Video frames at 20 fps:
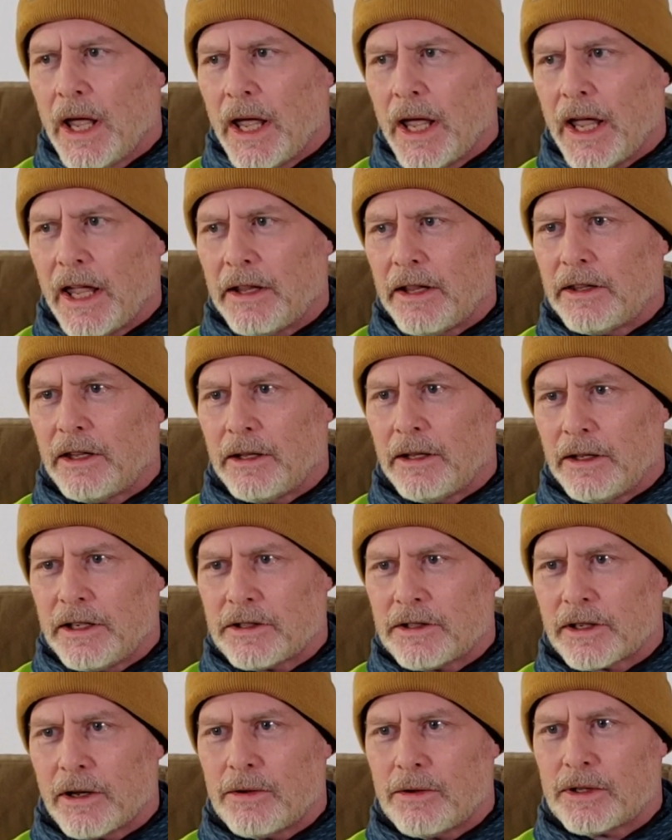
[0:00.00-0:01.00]
And
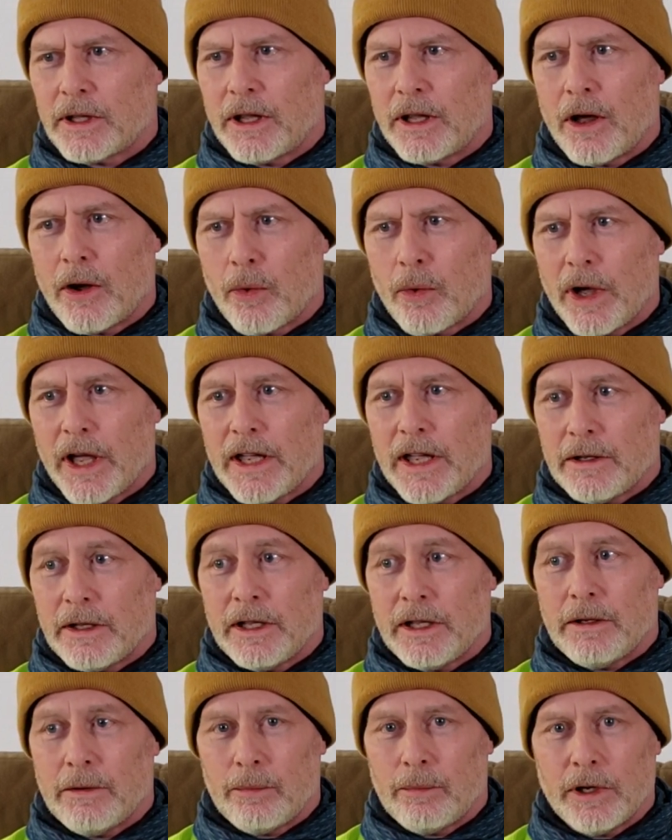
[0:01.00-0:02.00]
this goes a long way.
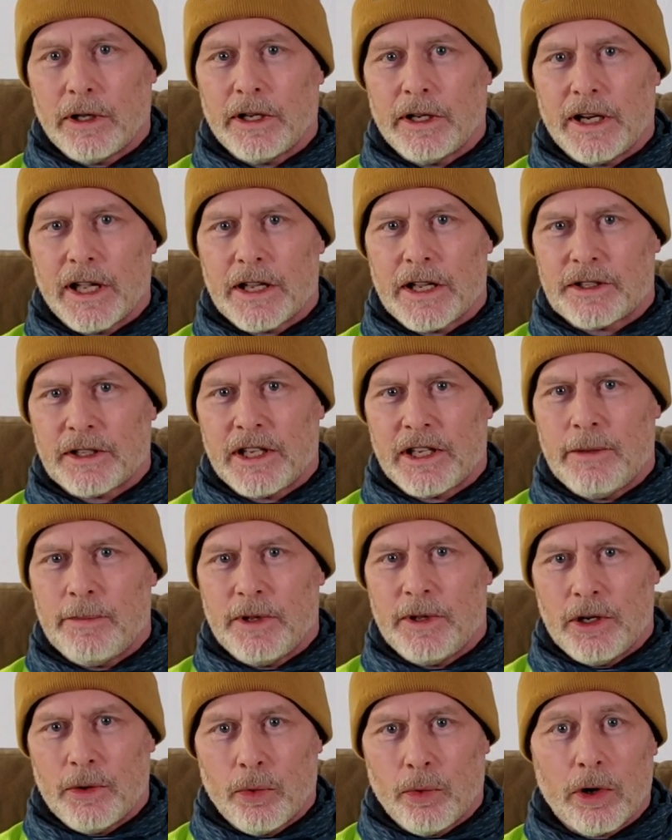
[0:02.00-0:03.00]
It really does at
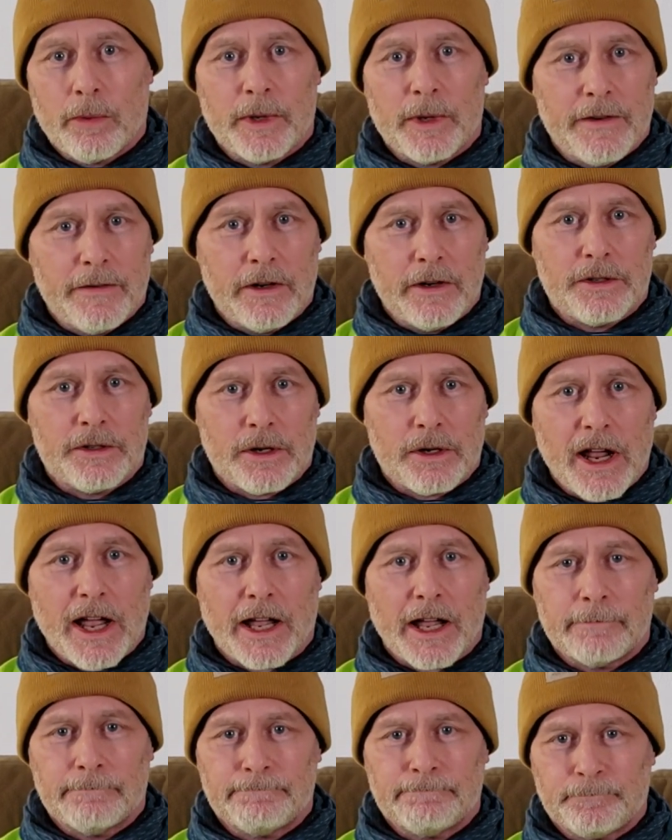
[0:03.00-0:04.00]
keeping you warm. Give it a
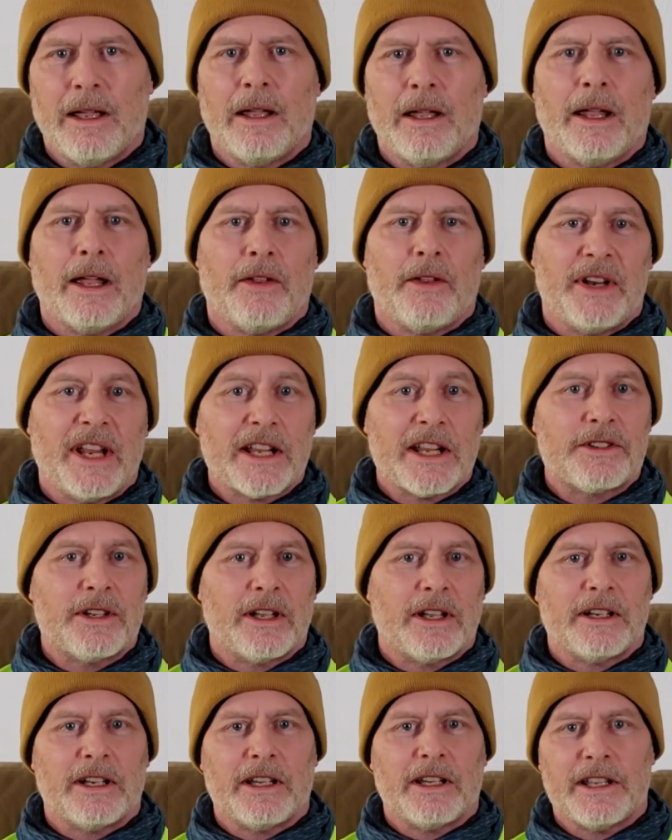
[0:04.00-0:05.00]
try. Now, next
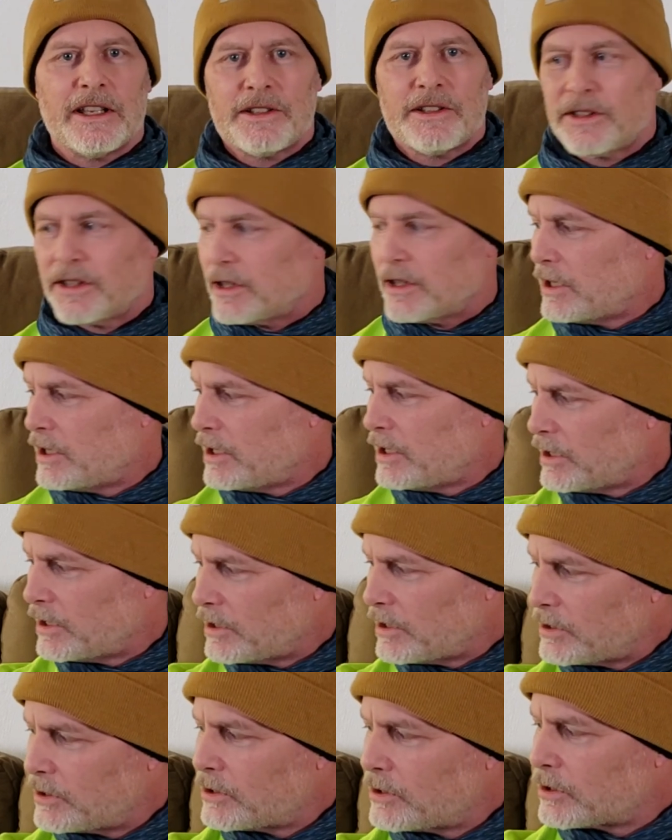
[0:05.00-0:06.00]
on the list
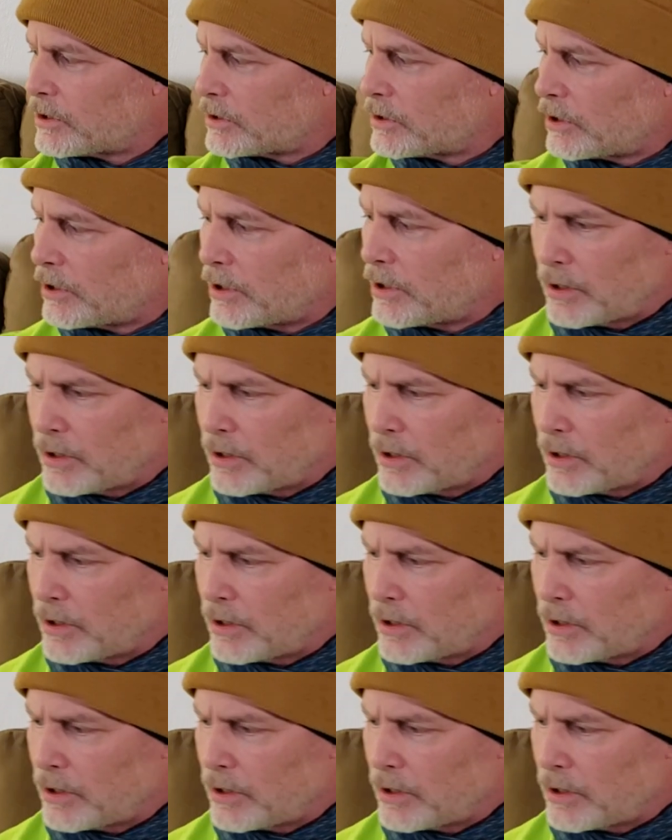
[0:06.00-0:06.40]
is